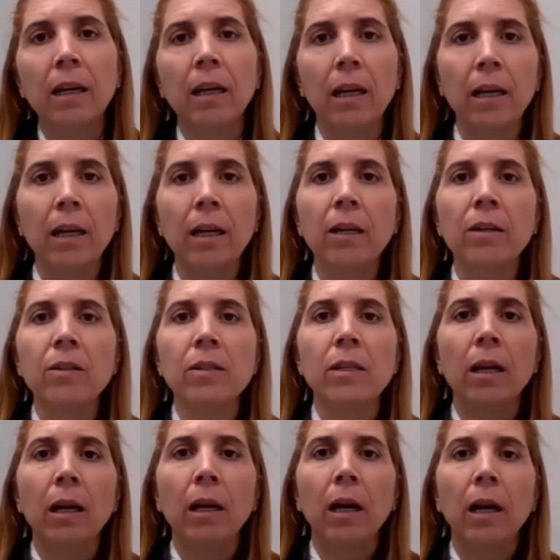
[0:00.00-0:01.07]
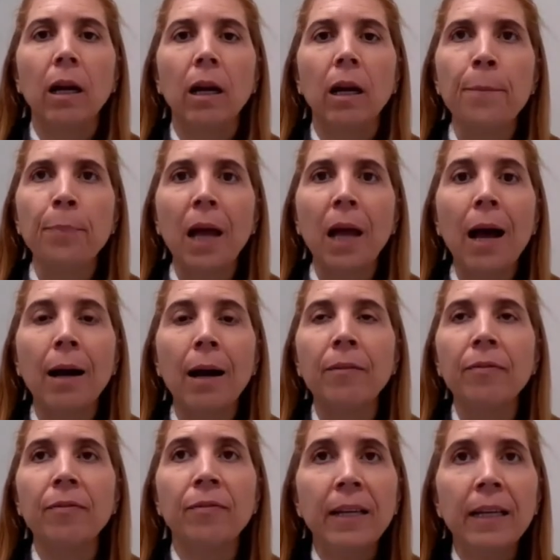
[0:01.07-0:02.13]
it is a
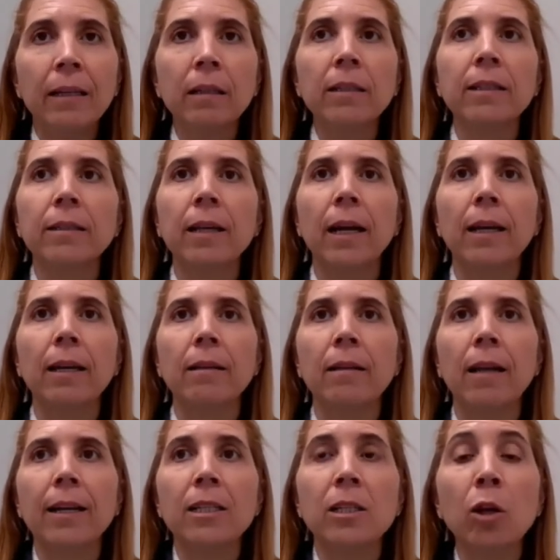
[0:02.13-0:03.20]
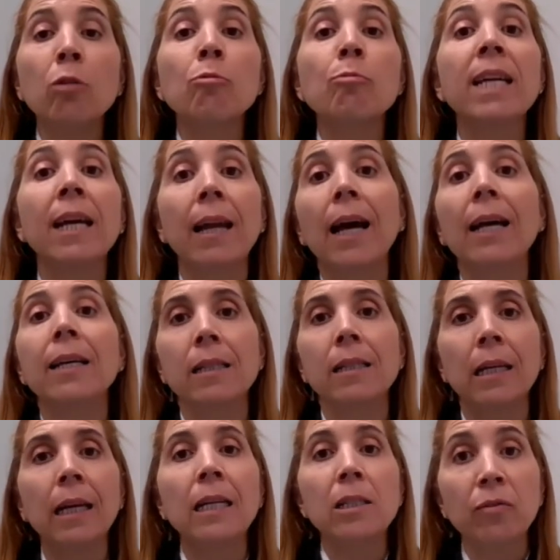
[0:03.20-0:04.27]
field that is not
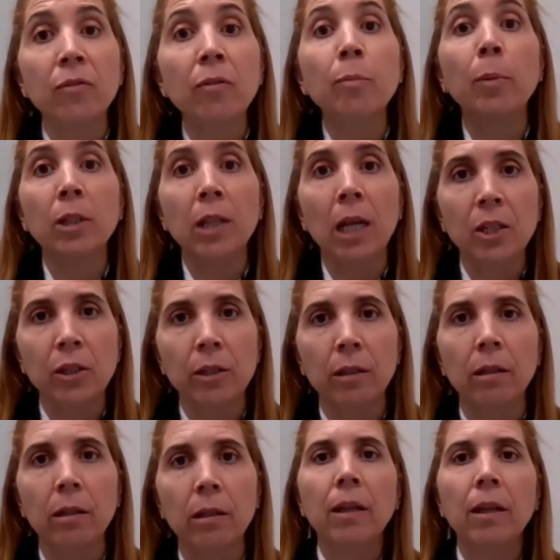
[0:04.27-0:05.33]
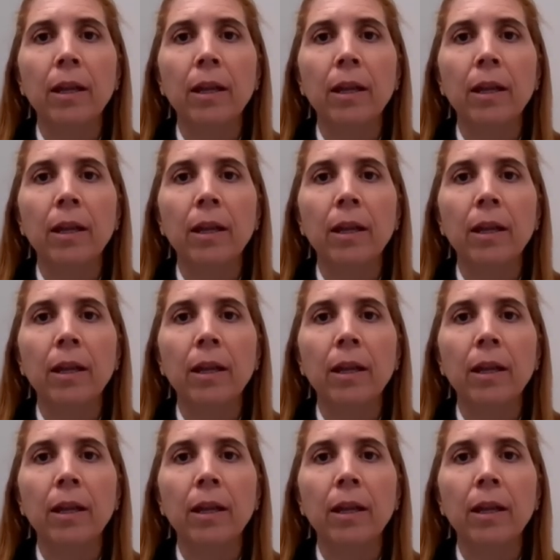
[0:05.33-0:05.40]
realizing its full potential.